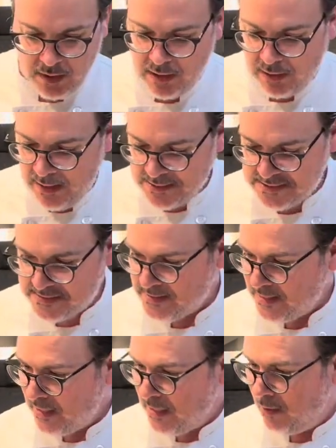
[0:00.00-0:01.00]
Let's
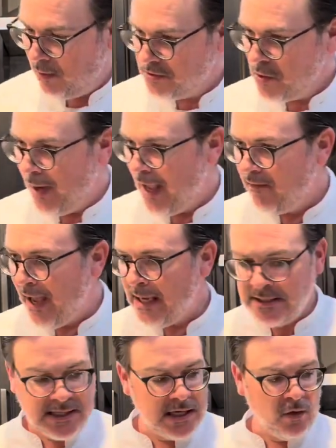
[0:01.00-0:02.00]
see. So we have
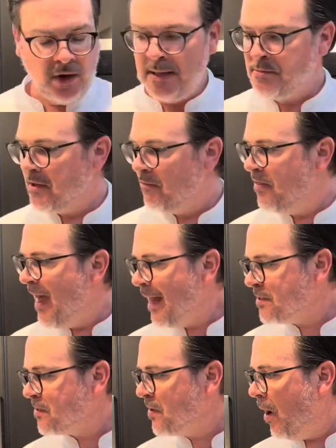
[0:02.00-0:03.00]
18 grams of
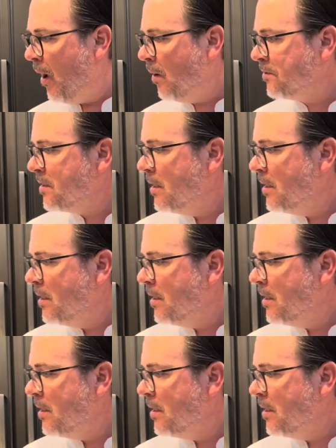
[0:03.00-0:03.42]
that salt.